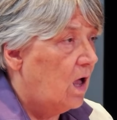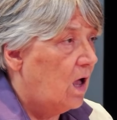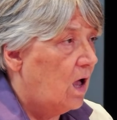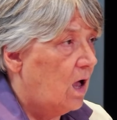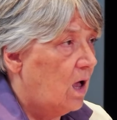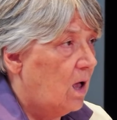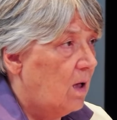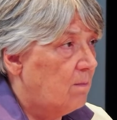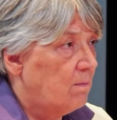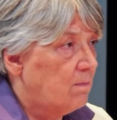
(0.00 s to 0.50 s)

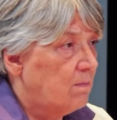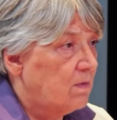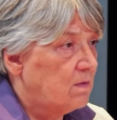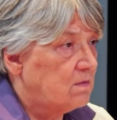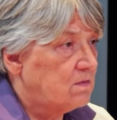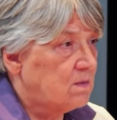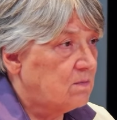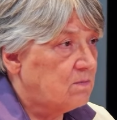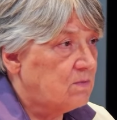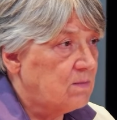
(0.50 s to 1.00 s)

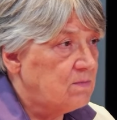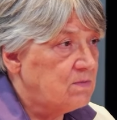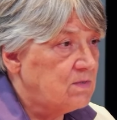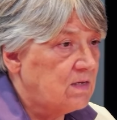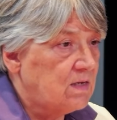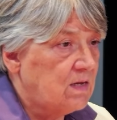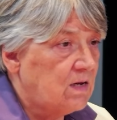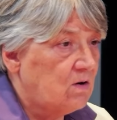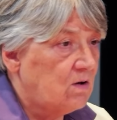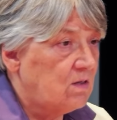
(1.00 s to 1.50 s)
Sometimes
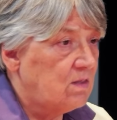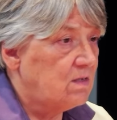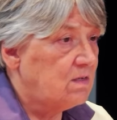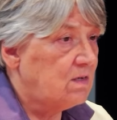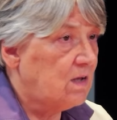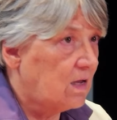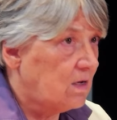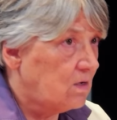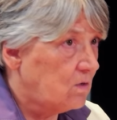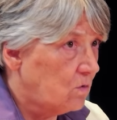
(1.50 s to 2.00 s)
they carry the
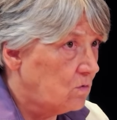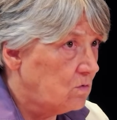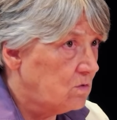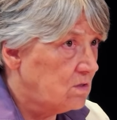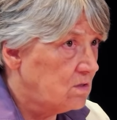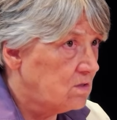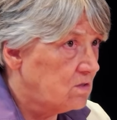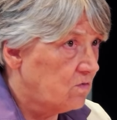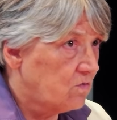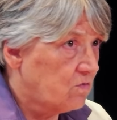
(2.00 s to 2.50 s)

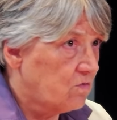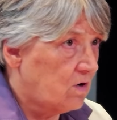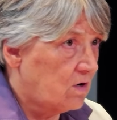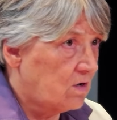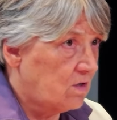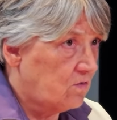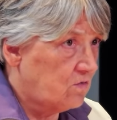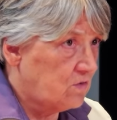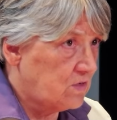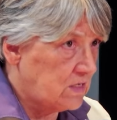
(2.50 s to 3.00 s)
diagnosis of
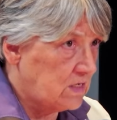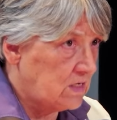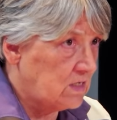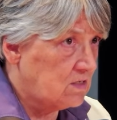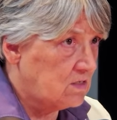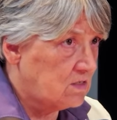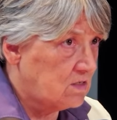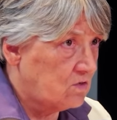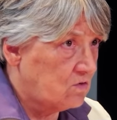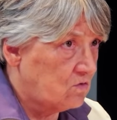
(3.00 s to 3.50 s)
chronic fatigue
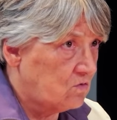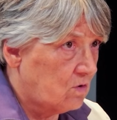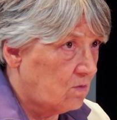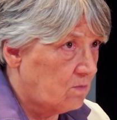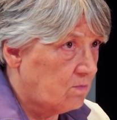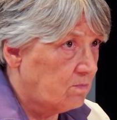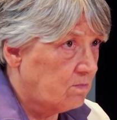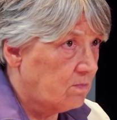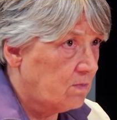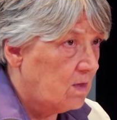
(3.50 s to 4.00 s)

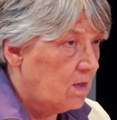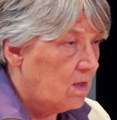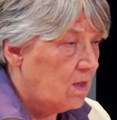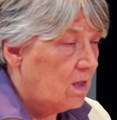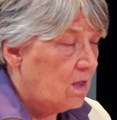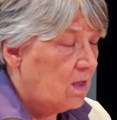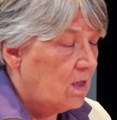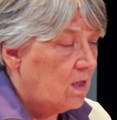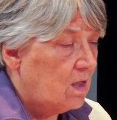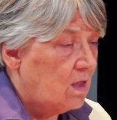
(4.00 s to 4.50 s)
syndrome.
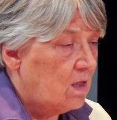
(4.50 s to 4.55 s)
Absolutely.